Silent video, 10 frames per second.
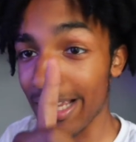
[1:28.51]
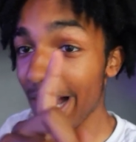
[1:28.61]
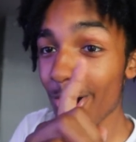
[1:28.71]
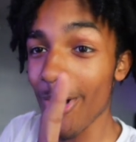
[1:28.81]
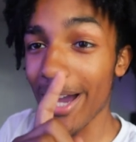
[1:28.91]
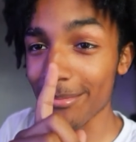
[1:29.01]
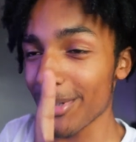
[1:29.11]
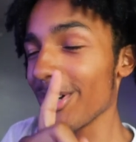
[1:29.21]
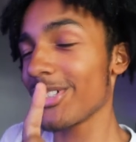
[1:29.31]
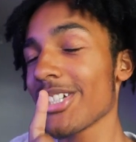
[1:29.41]
Y'all gonna have,
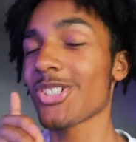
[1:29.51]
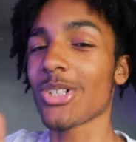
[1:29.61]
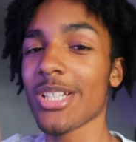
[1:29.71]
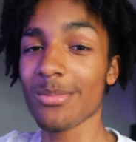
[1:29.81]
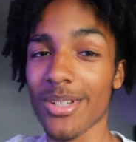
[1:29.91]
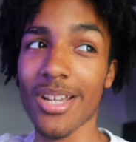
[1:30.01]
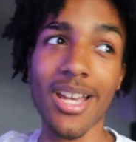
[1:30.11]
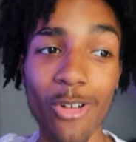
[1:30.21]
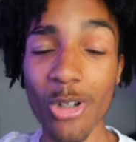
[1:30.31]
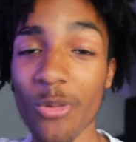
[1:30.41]
bro, just trust me.
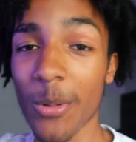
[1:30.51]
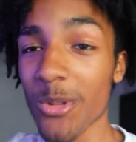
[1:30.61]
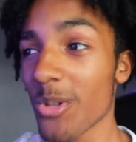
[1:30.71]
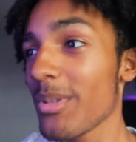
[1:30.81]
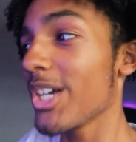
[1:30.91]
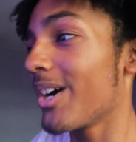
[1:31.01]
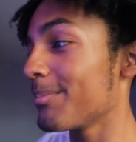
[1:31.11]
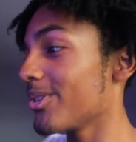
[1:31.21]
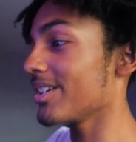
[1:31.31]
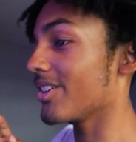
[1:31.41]
I don't know if I'm gonna be
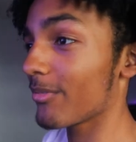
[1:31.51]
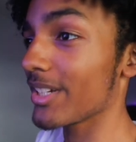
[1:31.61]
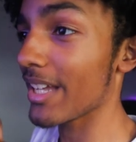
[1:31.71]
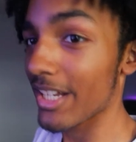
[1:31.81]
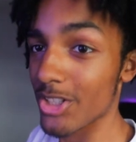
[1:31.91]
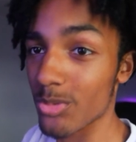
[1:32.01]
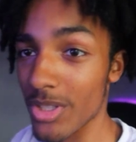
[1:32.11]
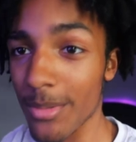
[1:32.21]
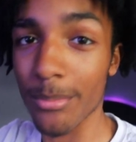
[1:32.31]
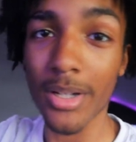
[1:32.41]
uploading every day this
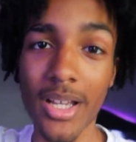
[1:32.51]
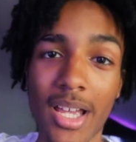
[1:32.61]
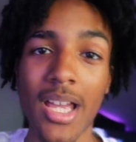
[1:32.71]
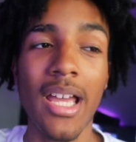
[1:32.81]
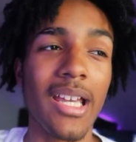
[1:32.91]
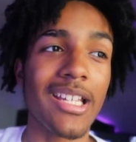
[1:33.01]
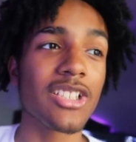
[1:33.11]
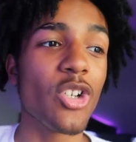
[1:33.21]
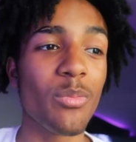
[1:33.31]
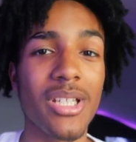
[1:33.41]
week, but
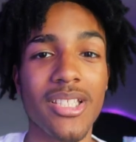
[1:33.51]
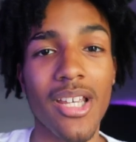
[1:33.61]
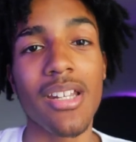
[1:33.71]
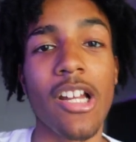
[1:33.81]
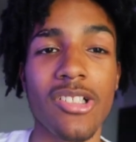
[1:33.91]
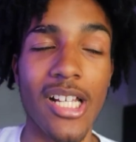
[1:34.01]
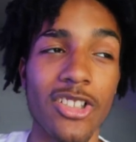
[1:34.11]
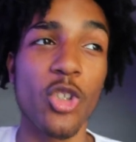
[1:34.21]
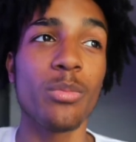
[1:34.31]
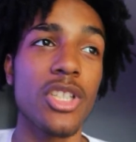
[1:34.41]
it's gonna be something else
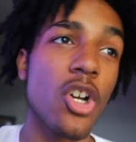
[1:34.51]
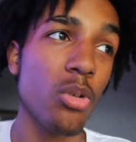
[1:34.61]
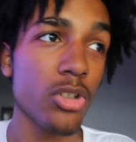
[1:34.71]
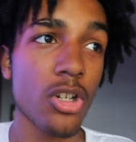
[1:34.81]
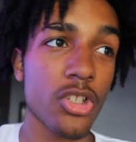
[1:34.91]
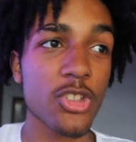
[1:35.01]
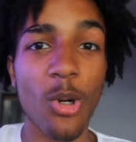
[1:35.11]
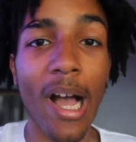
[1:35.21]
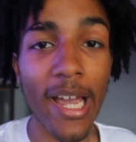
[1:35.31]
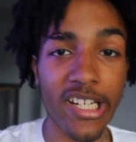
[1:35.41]
that's gonna be going on.
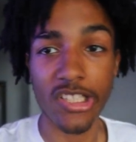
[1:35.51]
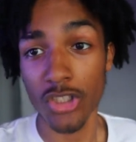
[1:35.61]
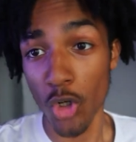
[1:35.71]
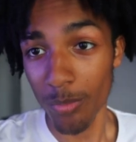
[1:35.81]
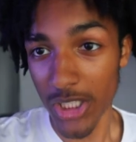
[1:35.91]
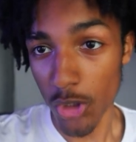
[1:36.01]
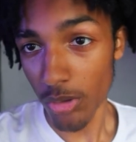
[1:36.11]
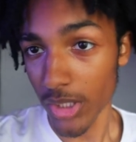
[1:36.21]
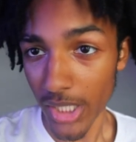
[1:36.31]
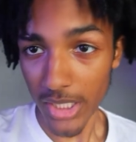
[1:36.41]
So I ain't just gonna be
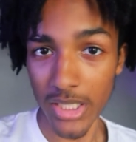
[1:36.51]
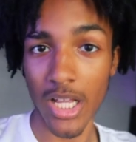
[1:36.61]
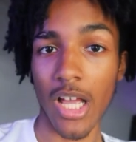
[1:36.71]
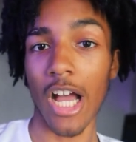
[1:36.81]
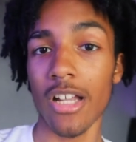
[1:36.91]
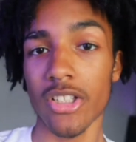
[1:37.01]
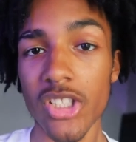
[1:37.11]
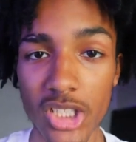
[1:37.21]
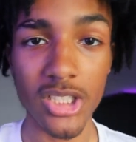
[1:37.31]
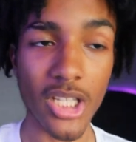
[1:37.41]
doing nothing.
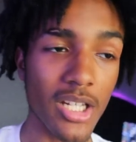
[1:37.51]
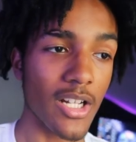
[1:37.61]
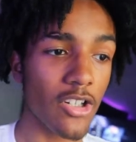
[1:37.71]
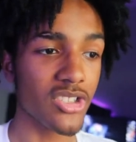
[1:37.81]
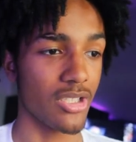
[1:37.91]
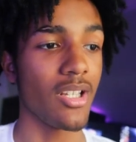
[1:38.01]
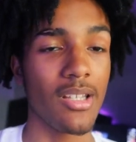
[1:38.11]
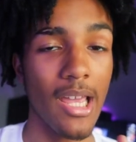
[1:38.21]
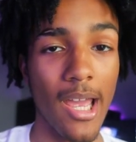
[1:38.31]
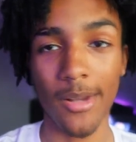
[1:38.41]
There's just something else
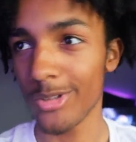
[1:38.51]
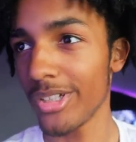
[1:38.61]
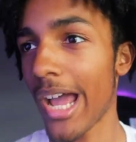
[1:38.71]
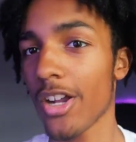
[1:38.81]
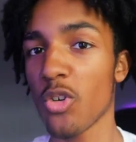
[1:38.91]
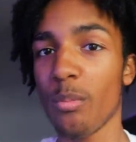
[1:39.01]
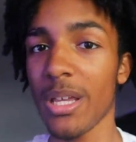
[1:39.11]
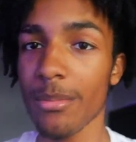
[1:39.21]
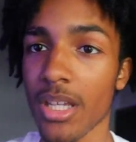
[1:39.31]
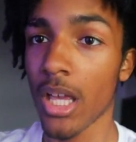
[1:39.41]
that not gonna
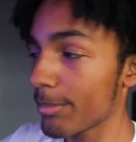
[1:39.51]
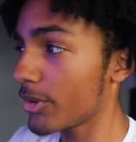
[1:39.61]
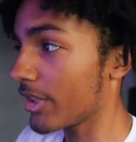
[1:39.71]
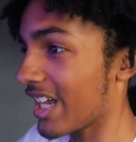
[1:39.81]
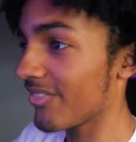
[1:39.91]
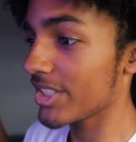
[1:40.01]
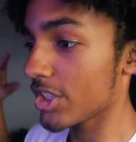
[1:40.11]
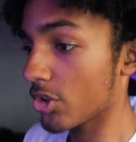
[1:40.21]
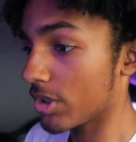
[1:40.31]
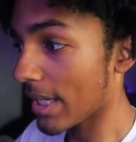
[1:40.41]
make me upload every
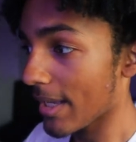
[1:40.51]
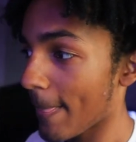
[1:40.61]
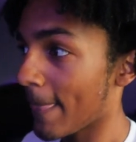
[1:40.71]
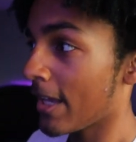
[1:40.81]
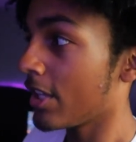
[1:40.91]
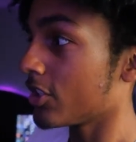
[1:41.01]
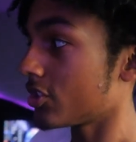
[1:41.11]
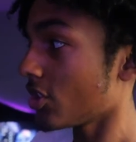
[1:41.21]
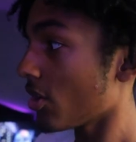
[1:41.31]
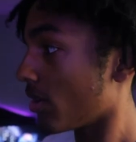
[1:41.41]
single day.
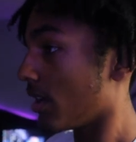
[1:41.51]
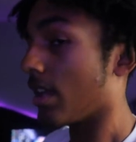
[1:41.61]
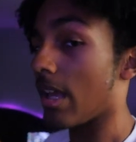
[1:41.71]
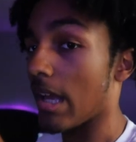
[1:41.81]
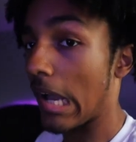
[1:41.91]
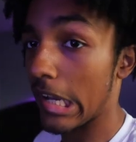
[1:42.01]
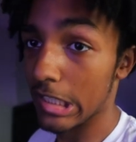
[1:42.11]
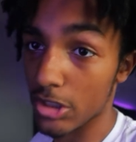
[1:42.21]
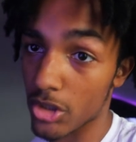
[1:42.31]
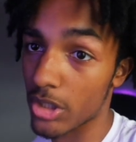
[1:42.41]
So I ain't
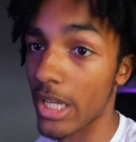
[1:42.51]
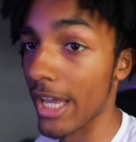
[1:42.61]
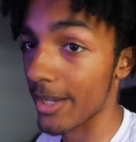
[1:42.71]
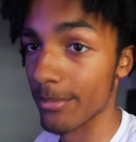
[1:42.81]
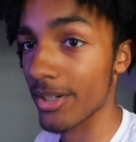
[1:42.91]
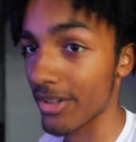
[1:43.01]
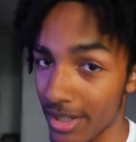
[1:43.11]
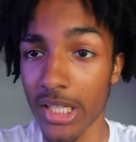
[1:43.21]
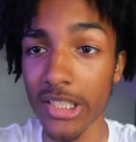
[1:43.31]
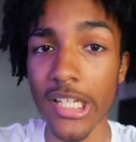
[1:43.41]
even gonna cap, bro.
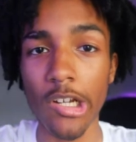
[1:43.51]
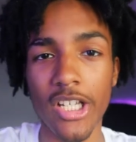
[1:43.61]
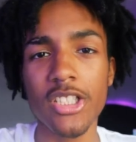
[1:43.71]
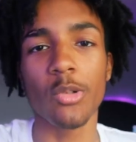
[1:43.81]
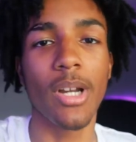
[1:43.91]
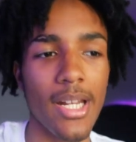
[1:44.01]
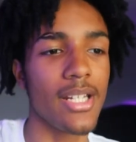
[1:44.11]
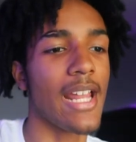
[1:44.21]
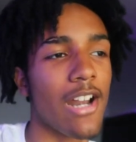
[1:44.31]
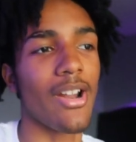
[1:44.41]
And it's a
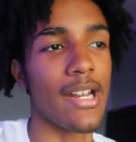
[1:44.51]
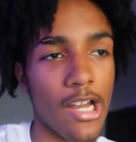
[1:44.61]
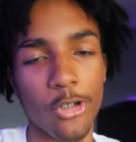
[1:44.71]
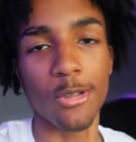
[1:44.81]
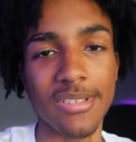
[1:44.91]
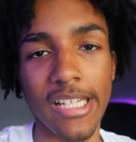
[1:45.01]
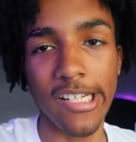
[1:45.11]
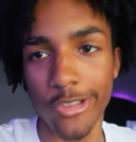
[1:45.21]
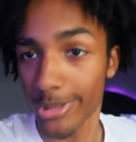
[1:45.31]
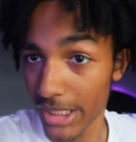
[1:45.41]
rainy day right now, you know what I'm saying?
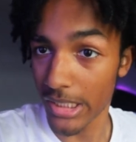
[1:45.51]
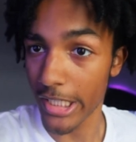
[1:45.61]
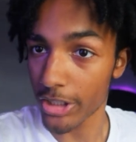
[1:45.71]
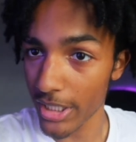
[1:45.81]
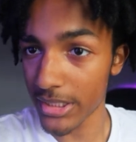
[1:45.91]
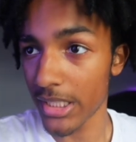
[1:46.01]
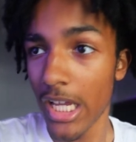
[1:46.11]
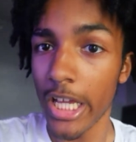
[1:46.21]
It's raining like crazy.